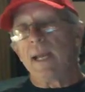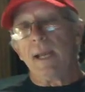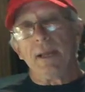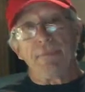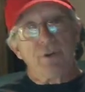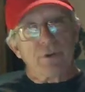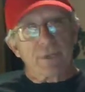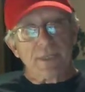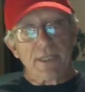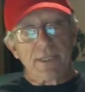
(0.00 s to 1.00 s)
If you're a
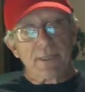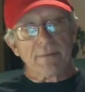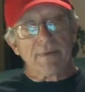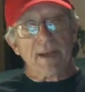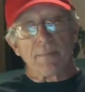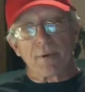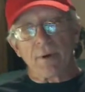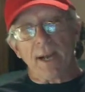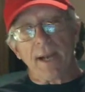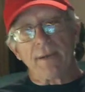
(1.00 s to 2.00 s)
seasoned vapor
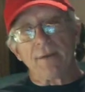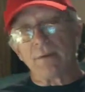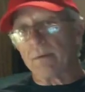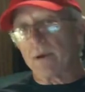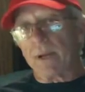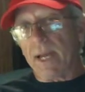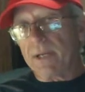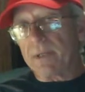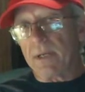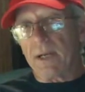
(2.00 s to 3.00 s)
and you
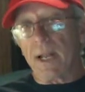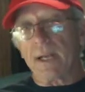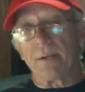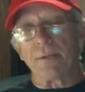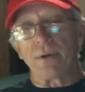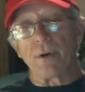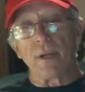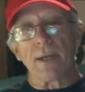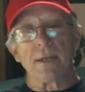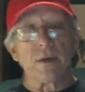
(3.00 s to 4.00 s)
occasionally like a throat
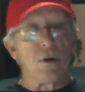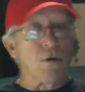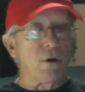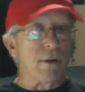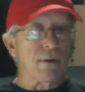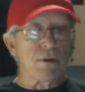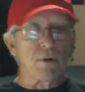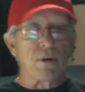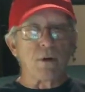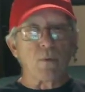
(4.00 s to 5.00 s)
hit, go on
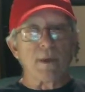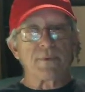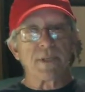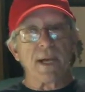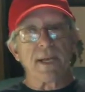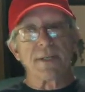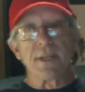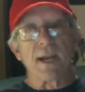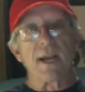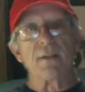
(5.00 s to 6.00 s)
the website,
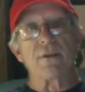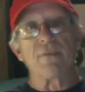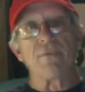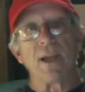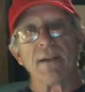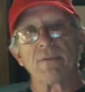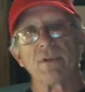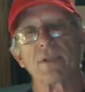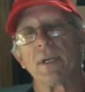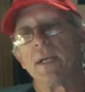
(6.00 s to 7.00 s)
check out their
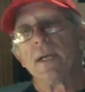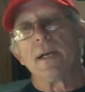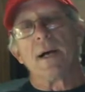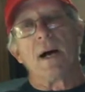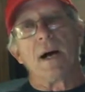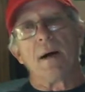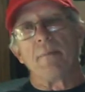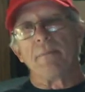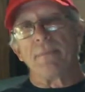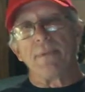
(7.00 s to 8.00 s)
flavors.
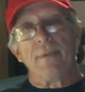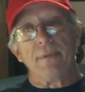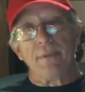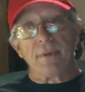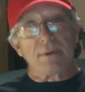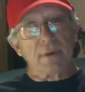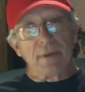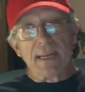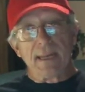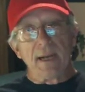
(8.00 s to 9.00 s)
There's
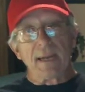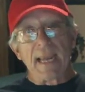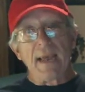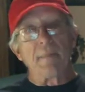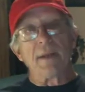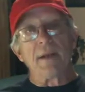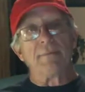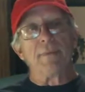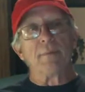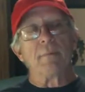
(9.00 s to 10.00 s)
a gamut
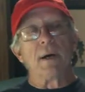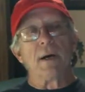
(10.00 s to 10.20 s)
of them.